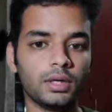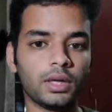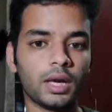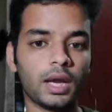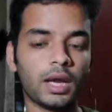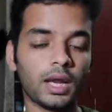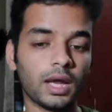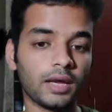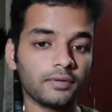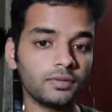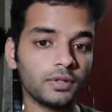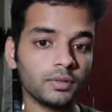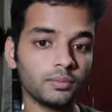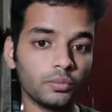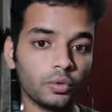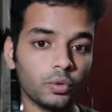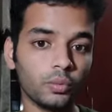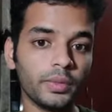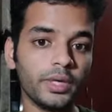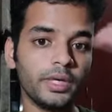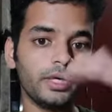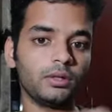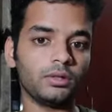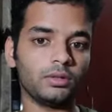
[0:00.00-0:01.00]
I'll have the
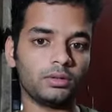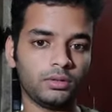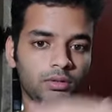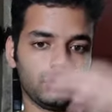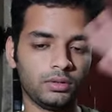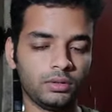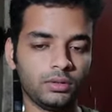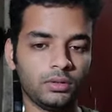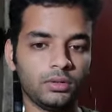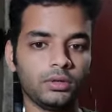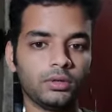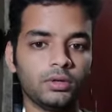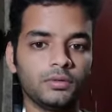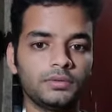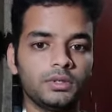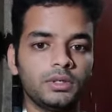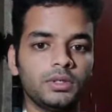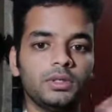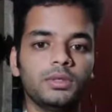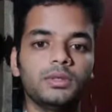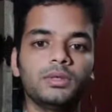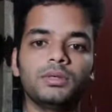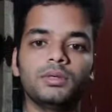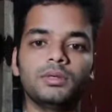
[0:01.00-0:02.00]
moment of
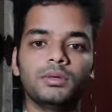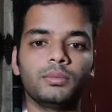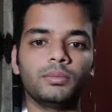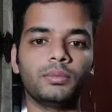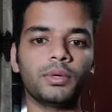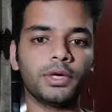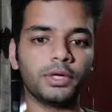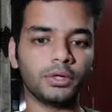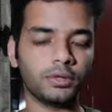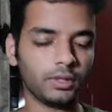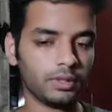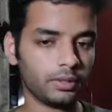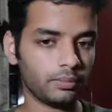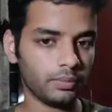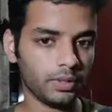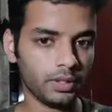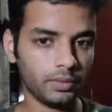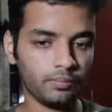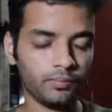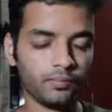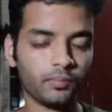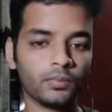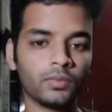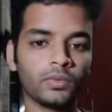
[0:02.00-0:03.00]
the particular
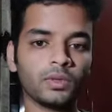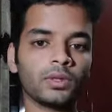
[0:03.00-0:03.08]
beam,